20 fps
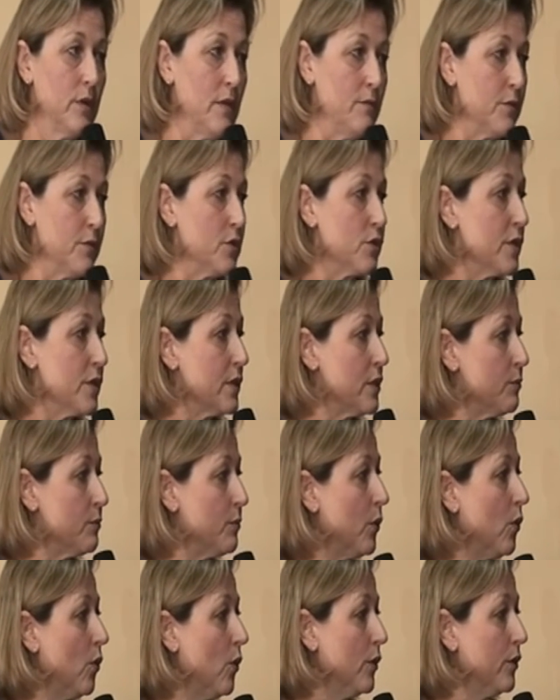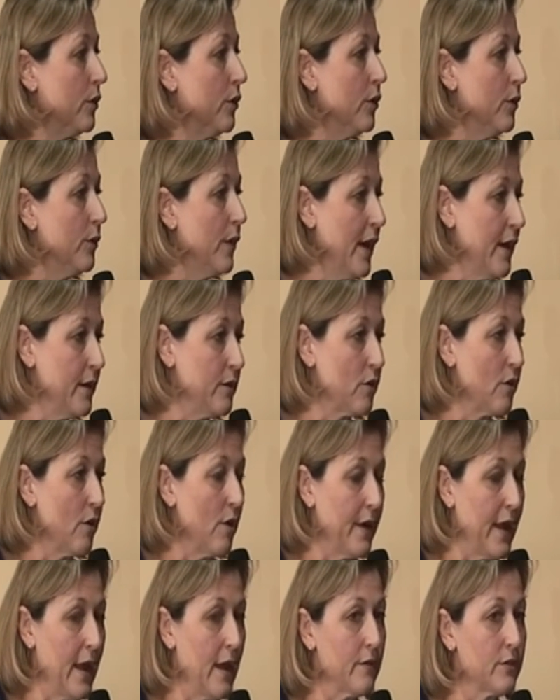infantry support who had
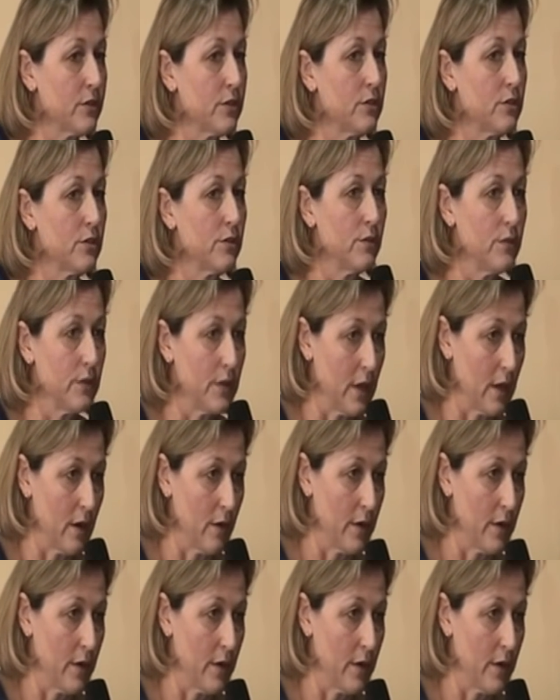gone out to the